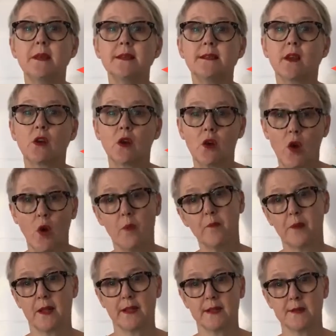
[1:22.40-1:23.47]
is a
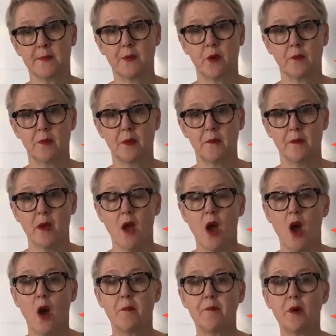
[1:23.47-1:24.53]
complex problem,
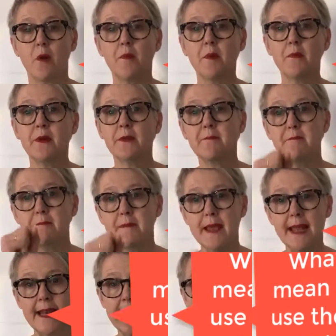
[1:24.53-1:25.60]
a problem with
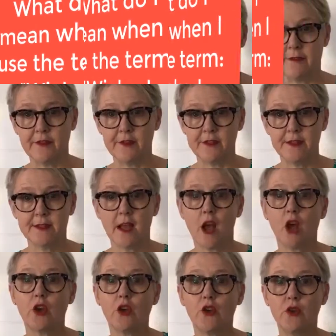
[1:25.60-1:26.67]
many levers,
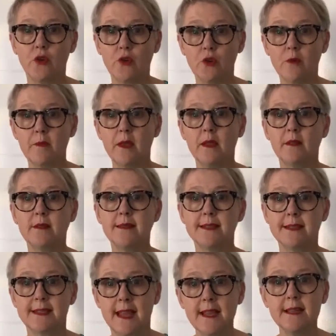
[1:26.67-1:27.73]
a
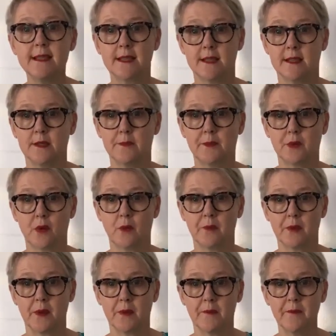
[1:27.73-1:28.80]
human-centered
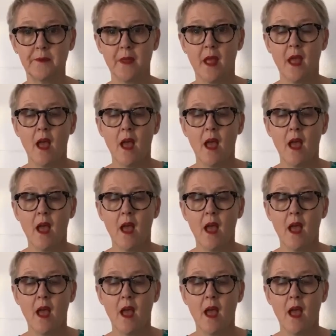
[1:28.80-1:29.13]
problem